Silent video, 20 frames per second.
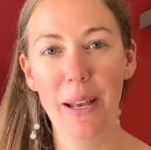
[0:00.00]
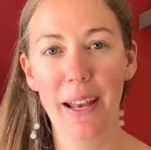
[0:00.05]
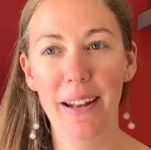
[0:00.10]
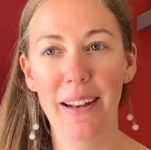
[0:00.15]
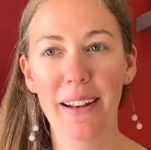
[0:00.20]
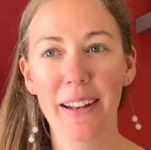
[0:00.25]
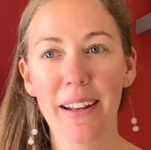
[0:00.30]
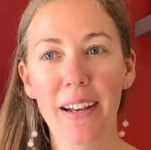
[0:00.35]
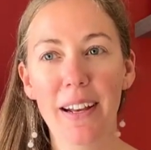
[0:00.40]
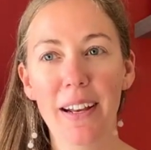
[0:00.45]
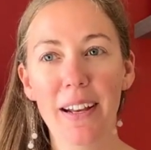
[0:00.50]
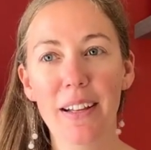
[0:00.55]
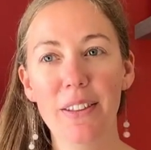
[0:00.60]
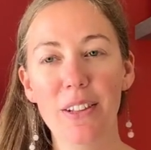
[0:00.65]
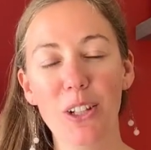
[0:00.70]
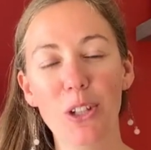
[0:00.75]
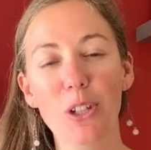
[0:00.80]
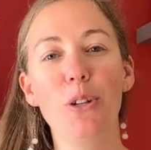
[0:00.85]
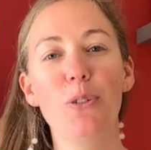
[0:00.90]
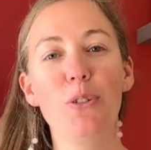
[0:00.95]
and
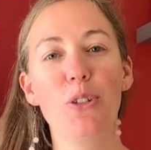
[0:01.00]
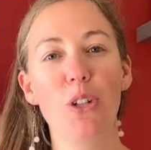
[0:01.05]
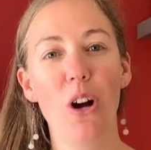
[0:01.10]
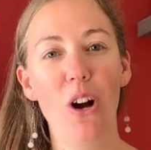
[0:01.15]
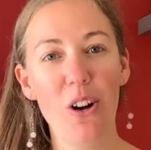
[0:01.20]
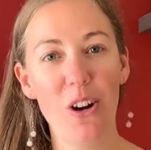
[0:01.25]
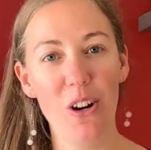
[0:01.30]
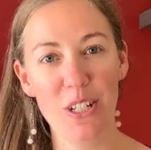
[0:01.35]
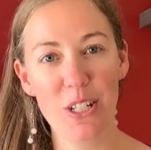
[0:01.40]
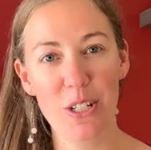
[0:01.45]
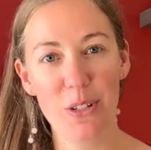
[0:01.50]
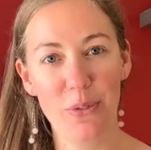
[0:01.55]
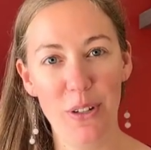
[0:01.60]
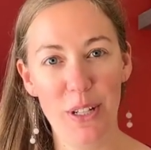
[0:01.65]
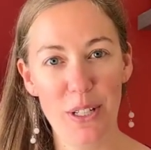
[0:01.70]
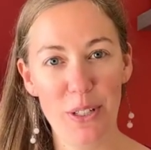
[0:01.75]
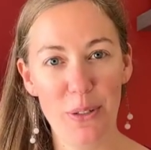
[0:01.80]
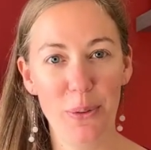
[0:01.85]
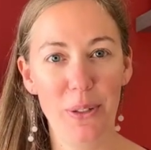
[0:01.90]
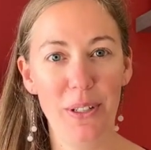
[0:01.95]
the look of shock on his
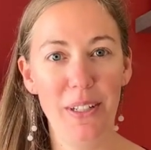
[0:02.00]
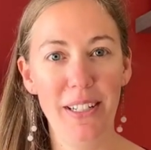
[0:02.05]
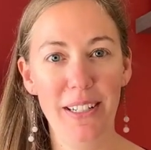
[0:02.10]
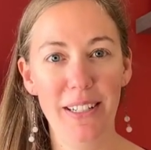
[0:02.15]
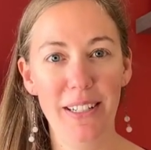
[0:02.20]
face when